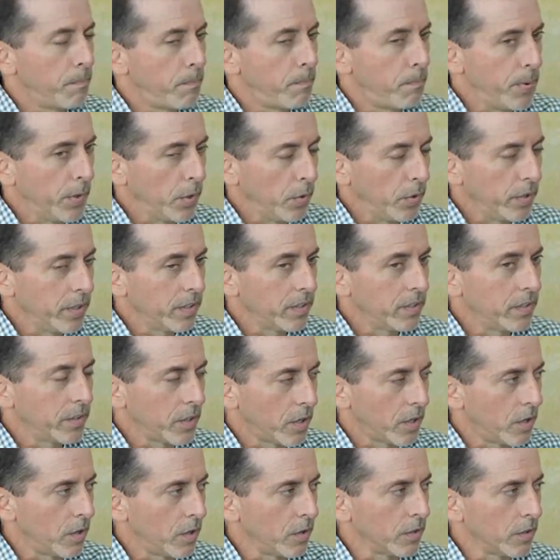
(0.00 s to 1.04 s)
Billion
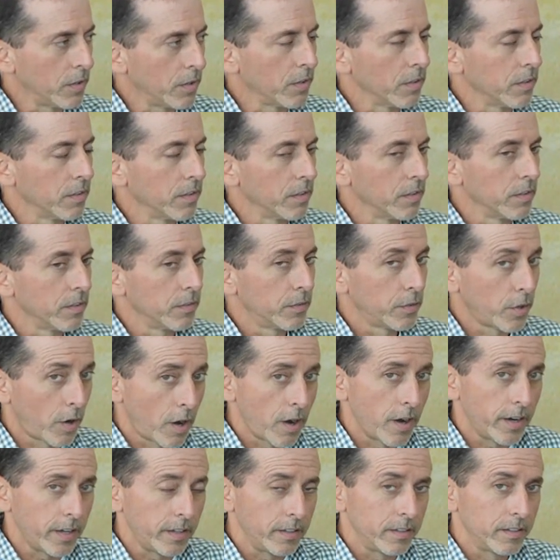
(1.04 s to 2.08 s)
dollar
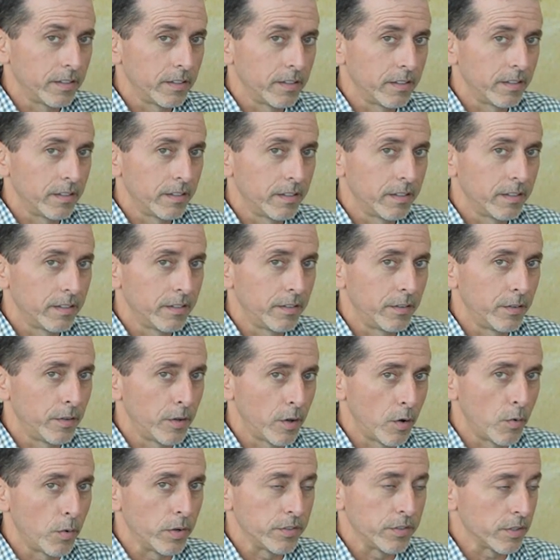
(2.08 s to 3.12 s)
Target.
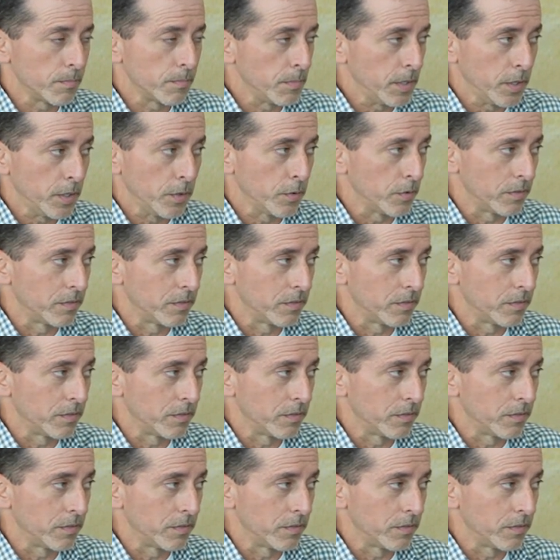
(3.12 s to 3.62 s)
No one's immune.